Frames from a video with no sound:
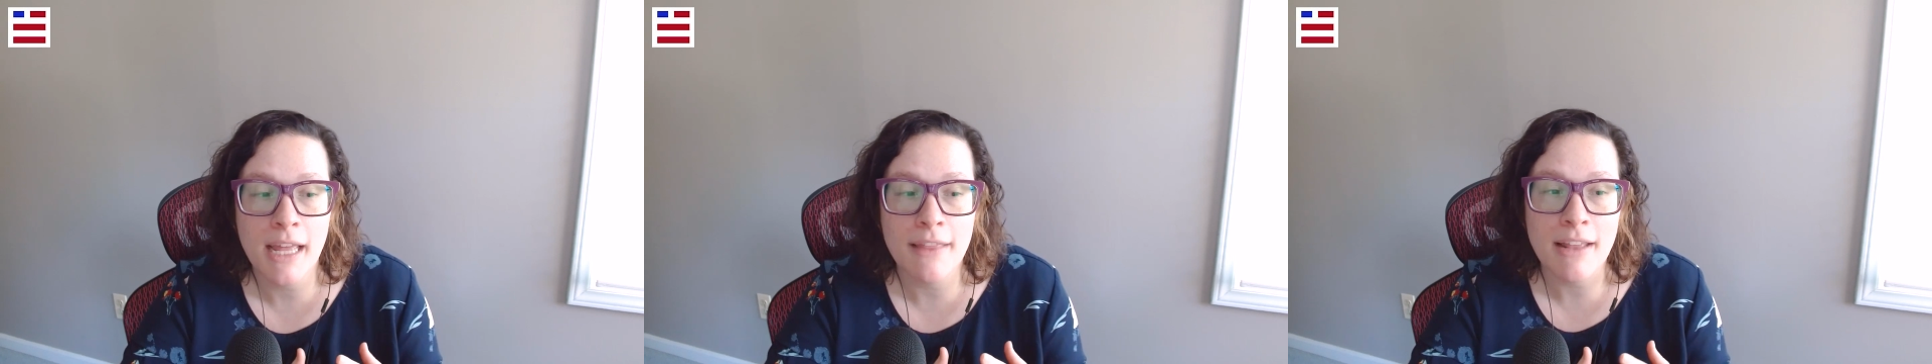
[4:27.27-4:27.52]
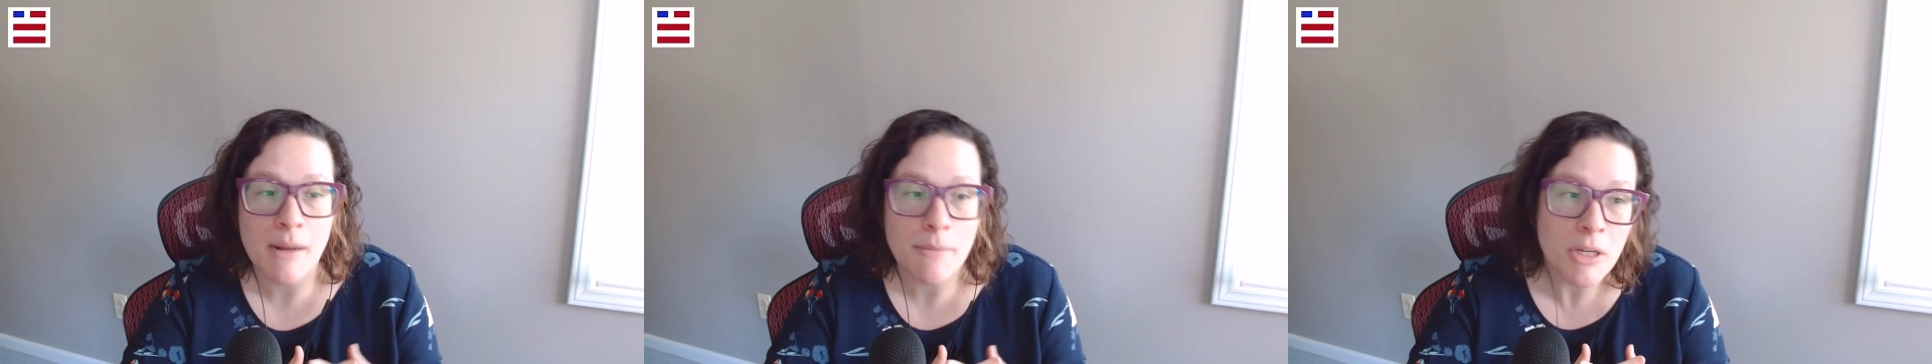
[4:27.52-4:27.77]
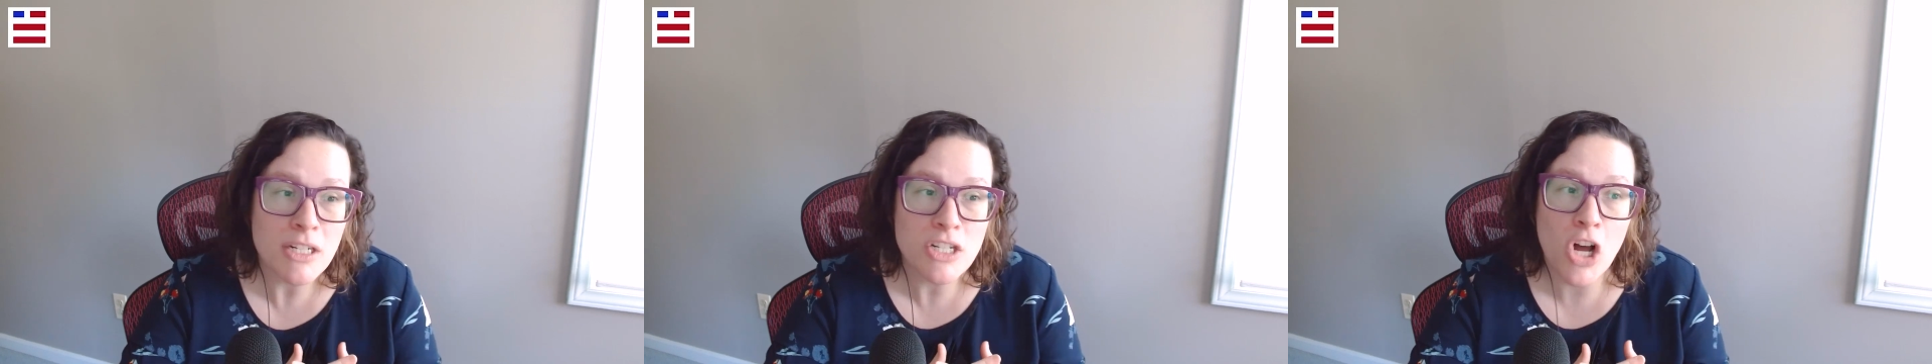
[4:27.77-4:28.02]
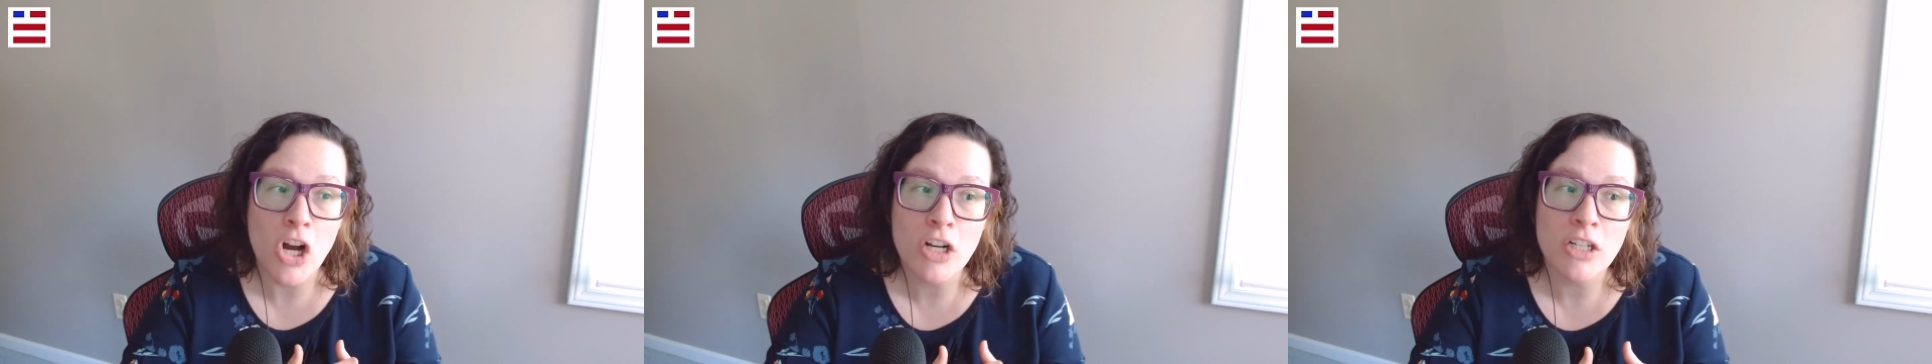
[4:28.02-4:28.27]
And then I'm going
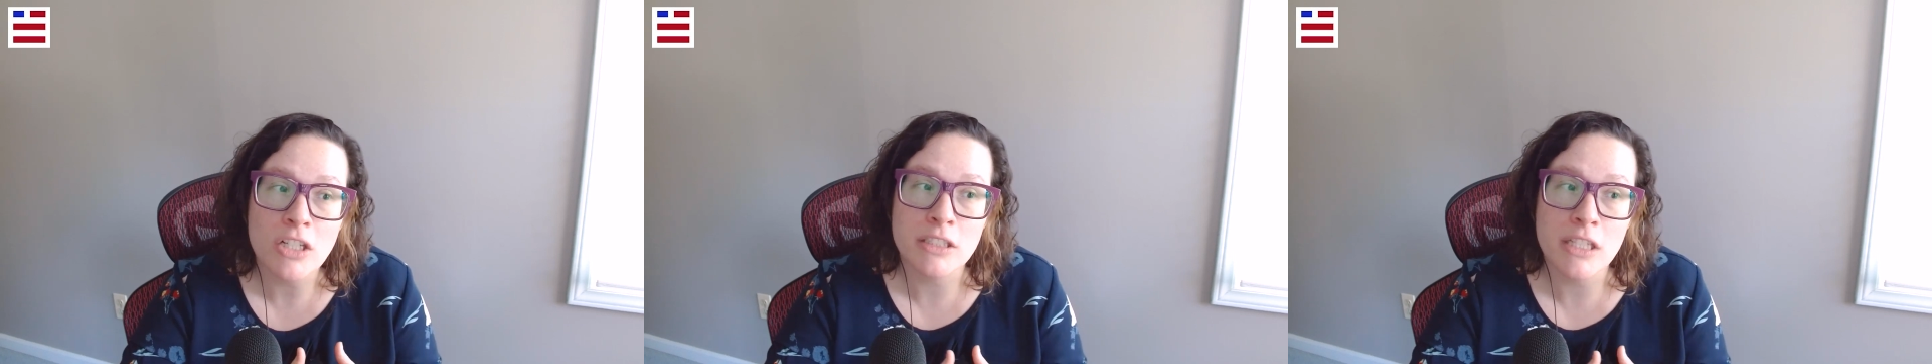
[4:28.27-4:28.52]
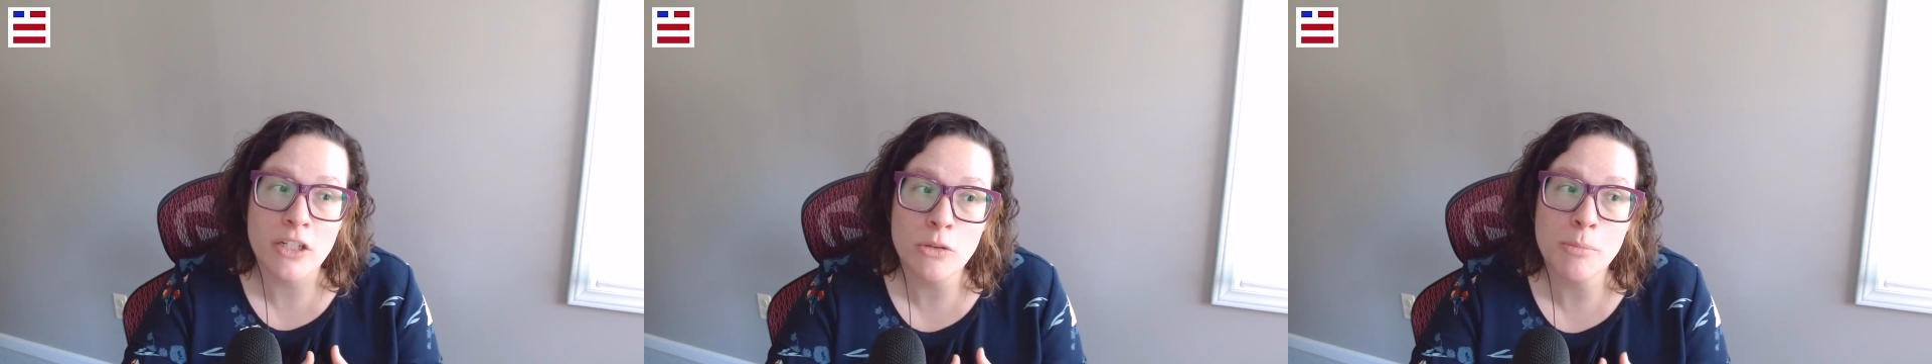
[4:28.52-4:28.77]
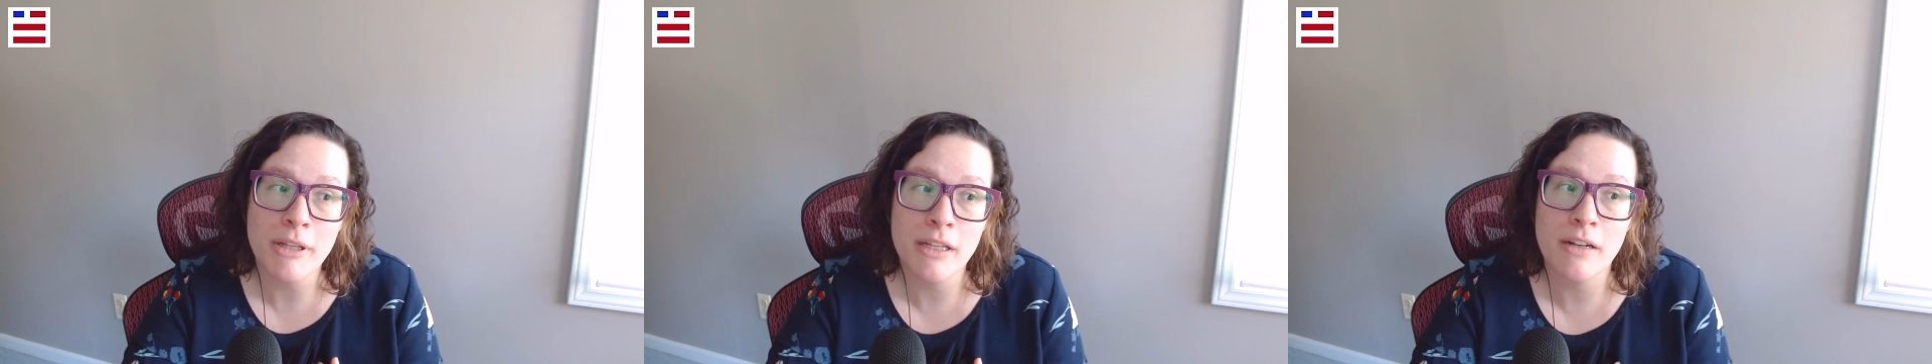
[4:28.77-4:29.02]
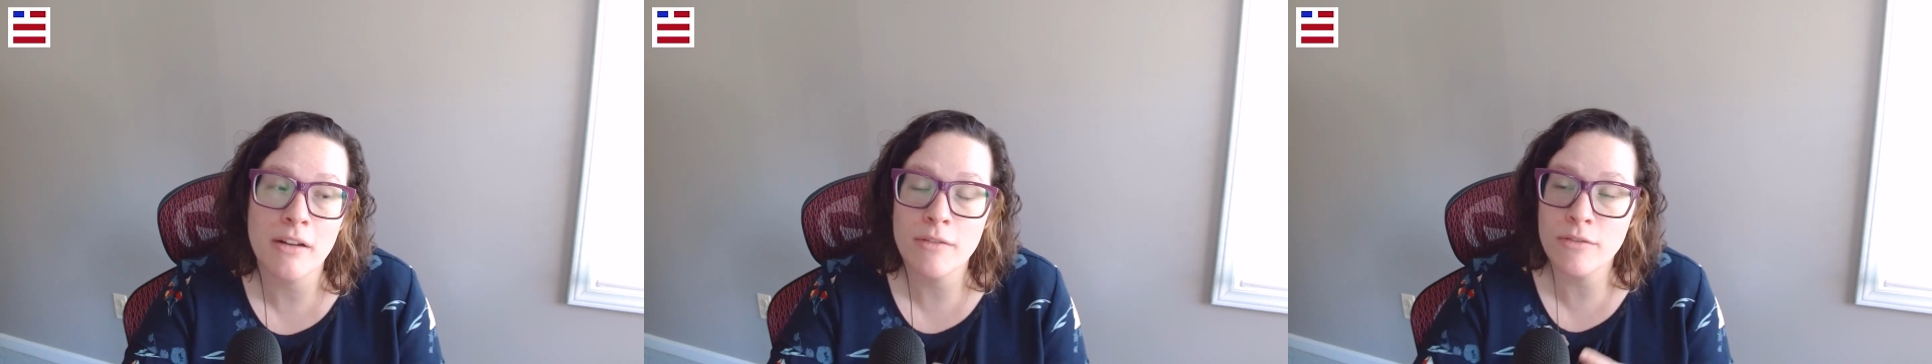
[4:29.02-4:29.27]
to talk a little bit